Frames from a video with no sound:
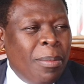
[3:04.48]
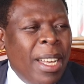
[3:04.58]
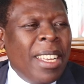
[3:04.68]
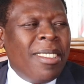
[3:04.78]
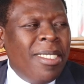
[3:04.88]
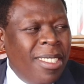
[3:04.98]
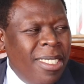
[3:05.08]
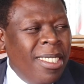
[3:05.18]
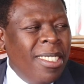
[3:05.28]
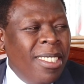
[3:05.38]
Michael.
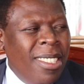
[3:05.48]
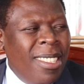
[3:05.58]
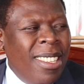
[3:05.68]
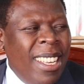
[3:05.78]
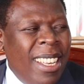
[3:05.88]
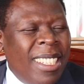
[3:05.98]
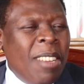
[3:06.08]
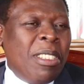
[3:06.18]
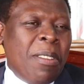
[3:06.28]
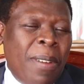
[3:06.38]
Oh, yeah. Yes,
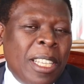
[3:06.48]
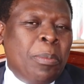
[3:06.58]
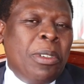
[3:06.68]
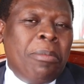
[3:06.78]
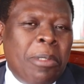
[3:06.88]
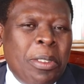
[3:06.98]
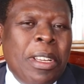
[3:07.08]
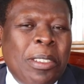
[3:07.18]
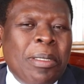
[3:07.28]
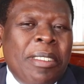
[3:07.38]
he was the firstborn, so
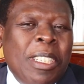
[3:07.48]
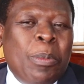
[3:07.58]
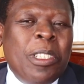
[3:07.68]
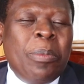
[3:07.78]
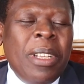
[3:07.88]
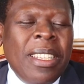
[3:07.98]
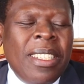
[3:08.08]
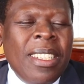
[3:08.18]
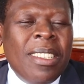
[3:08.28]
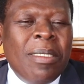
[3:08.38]
he took the
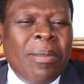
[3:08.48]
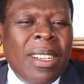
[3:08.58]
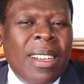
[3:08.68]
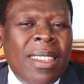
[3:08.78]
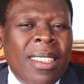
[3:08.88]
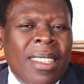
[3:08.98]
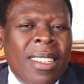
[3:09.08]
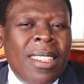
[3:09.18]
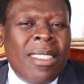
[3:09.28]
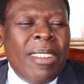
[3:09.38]
responsibility of uh,
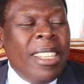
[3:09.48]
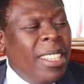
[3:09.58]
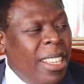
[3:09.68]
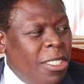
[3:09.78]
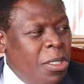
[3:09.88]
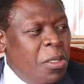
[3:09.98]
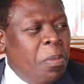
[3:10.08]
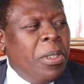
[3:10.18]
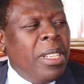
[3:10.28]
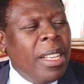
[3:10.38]
raising us
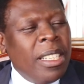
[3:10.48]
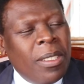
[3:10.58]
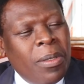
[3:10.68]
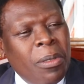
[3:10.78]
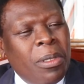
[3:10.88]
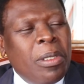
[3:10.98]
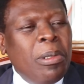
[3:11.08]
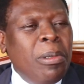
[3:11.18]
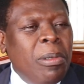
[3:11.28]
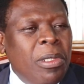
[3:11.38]
all, putting us through
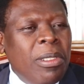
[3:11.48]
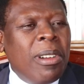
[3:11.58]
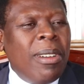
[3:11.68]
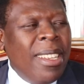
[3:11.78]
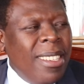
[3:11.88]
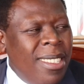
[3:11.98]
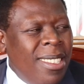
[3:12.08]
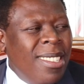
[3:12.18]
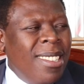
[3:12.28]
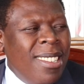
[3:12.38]
school to college.
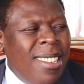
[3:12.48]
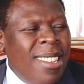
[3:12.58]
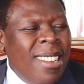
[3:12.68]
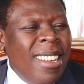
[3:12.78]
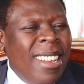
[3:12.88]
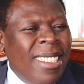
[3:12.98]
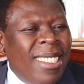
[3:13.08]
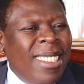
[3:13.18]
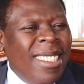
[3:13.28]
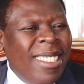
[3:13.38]

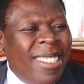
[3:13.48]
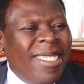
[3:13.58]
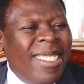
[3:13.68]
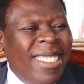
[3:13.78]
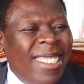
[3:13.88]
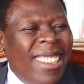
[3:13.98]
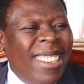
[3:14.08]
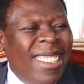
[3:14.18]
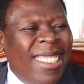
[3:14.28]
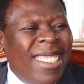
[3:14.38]
Yes, it was uh,